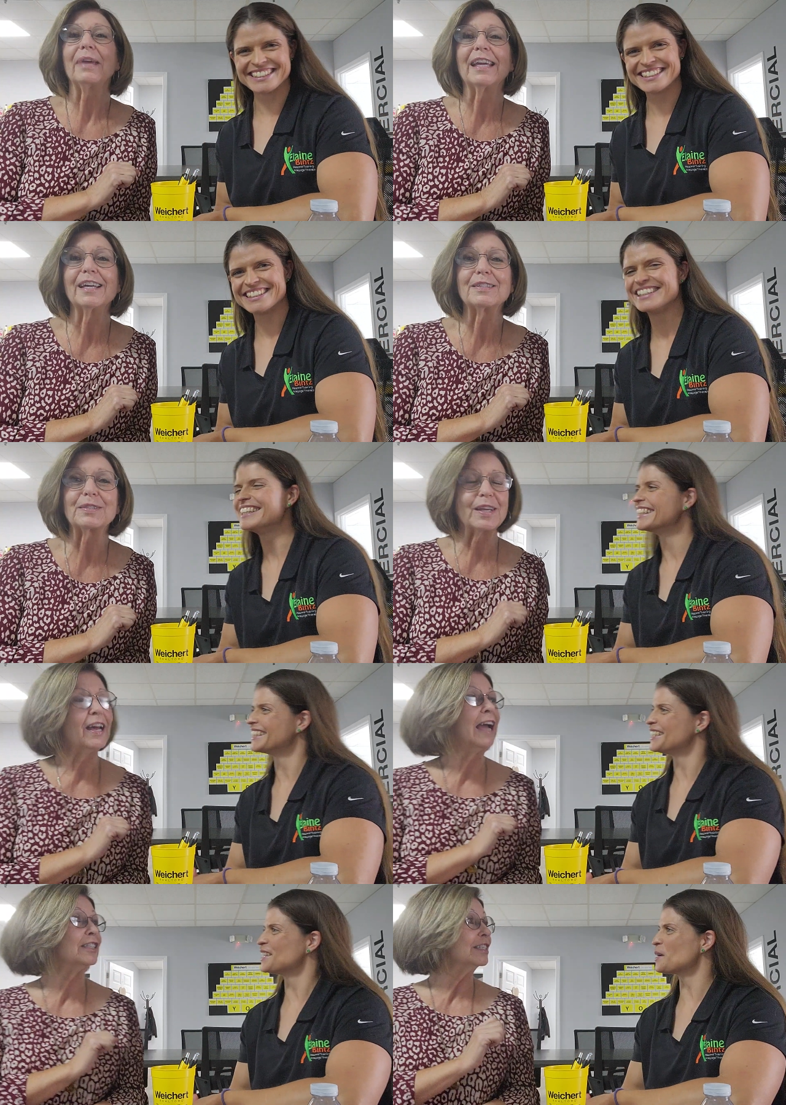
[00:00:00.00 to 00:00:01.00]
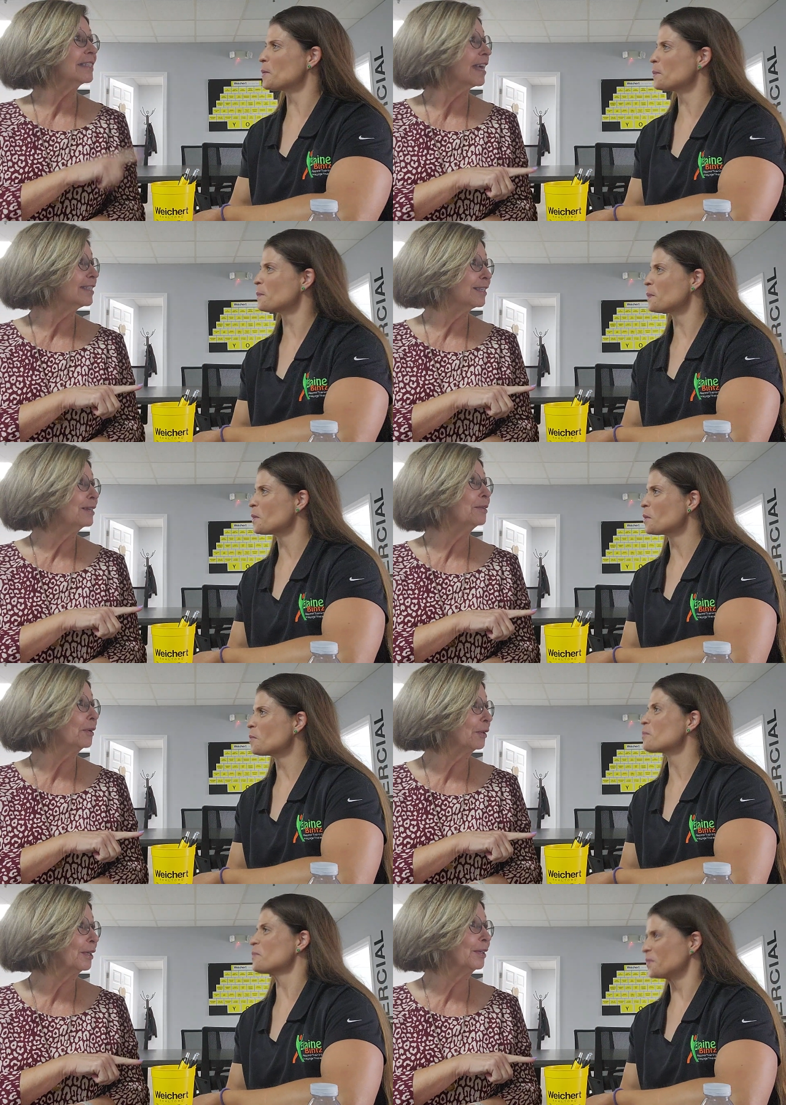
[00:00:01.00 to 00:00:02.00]
Speaker 1: because I just said to you
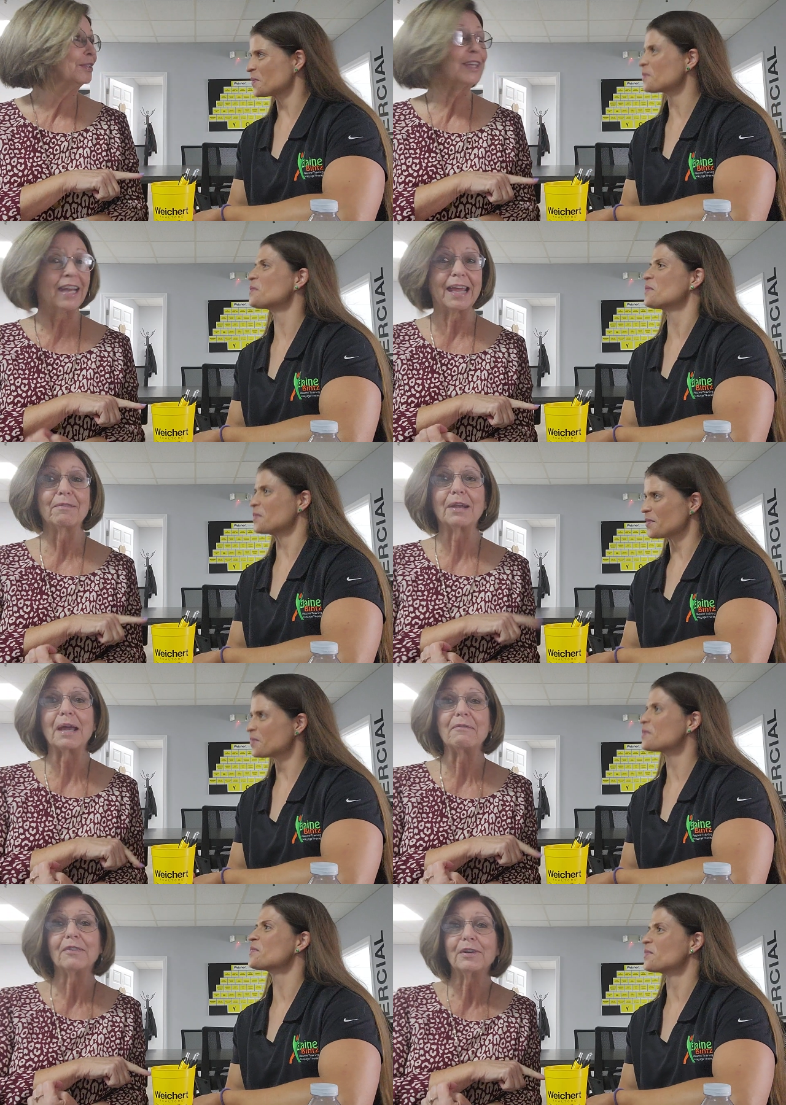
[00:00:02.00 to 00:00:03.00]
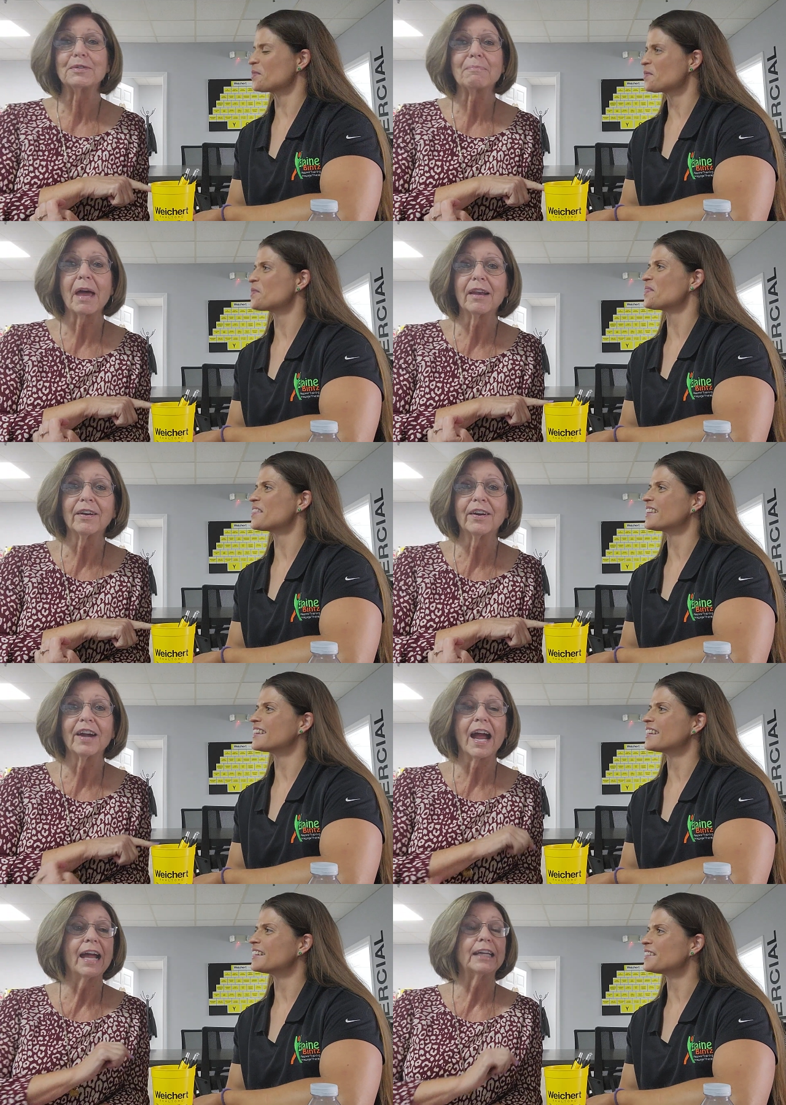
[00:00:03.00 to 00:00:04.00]
earlier today when I first met
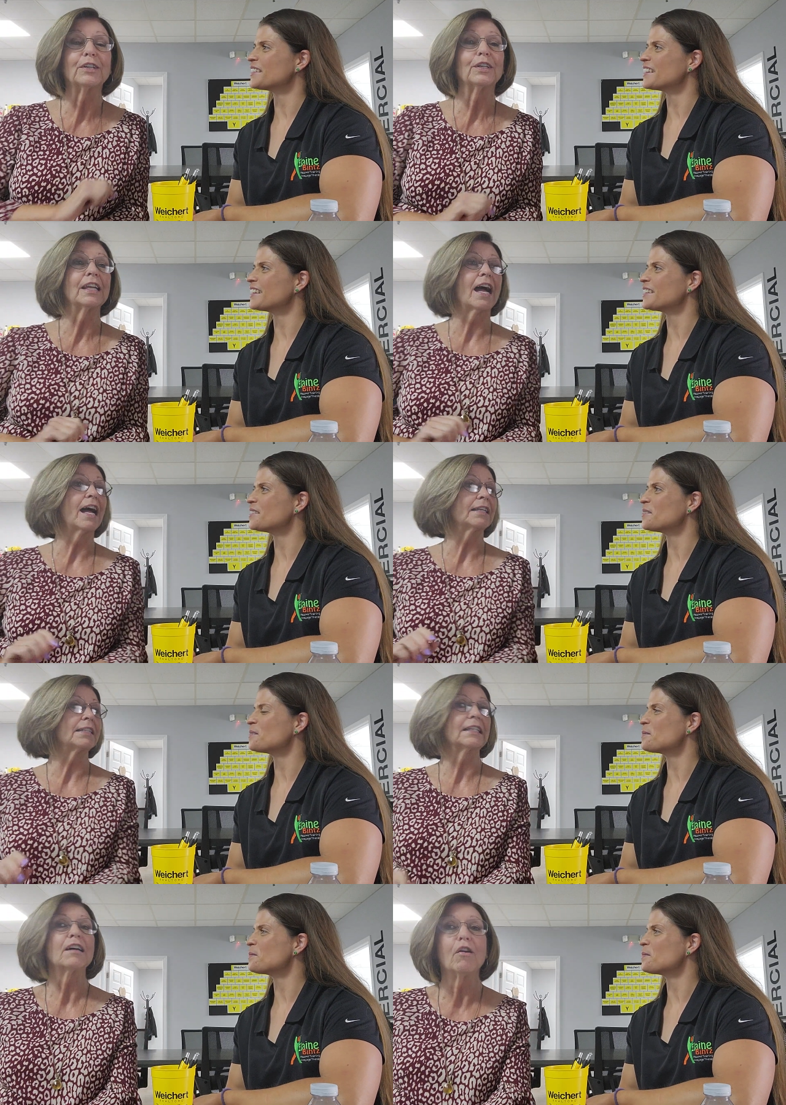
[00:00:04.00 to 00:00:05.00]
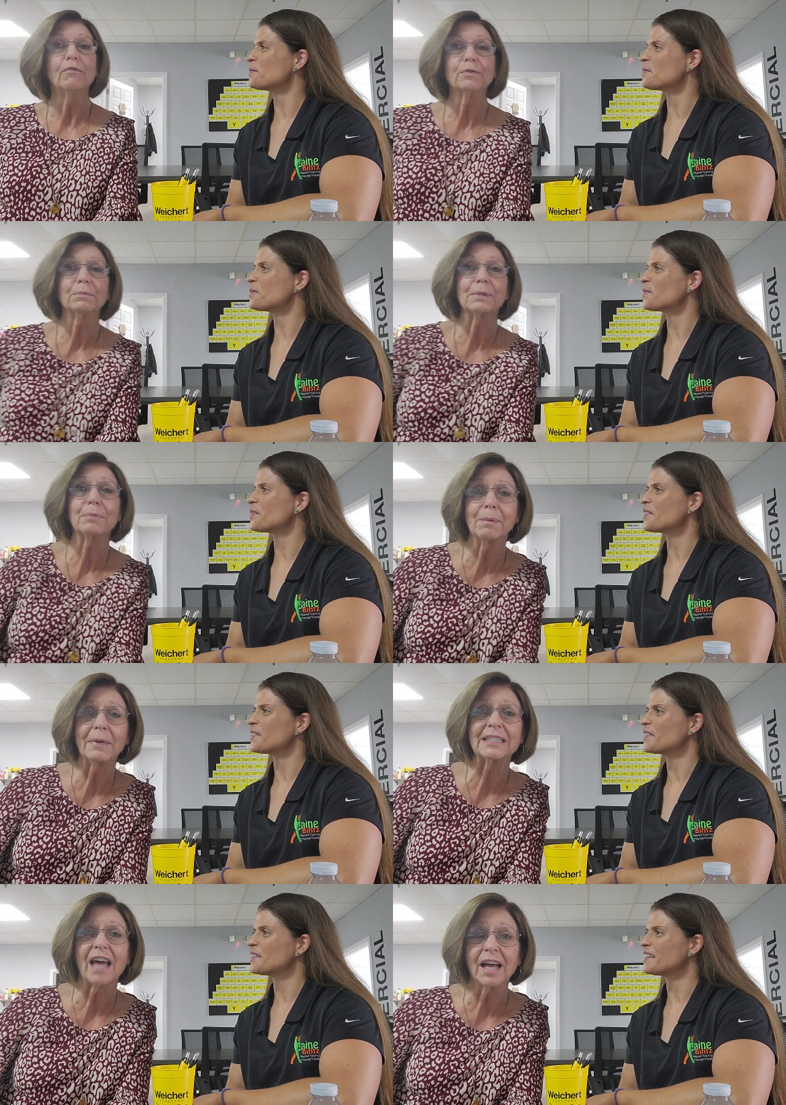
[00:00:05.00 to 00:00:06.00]
her, I could not comfortably put
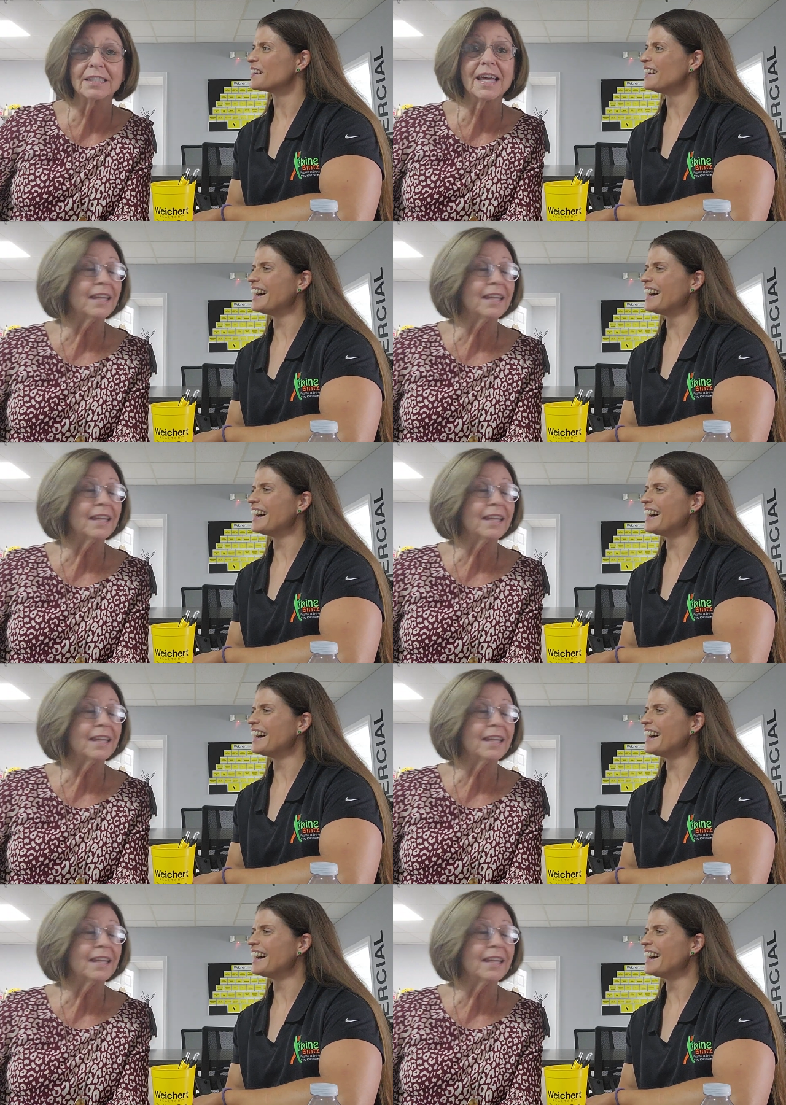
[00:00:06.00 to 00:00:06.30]
my socks on.